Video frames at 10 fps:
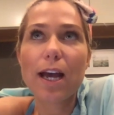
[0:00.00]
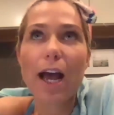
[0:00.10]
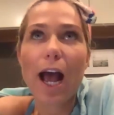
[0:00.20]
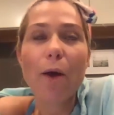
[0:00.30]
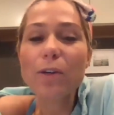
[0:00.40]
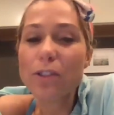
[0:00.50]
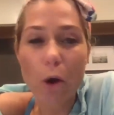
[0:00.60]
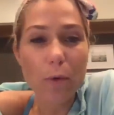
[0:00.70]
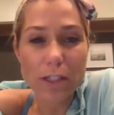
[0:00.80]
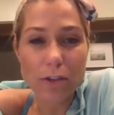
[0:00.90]
I was
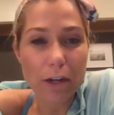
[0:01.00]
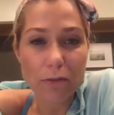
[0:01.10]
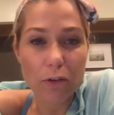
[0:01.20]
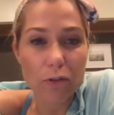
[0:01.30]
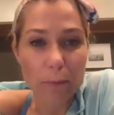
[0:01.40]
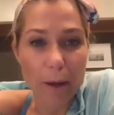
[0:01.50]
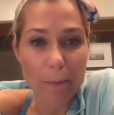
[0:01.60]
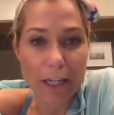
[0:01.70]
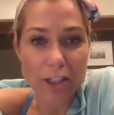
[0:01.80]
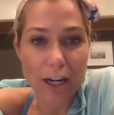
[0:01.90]
always grateful for my
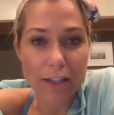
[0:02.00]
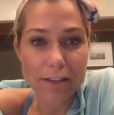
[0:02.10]
paychecks.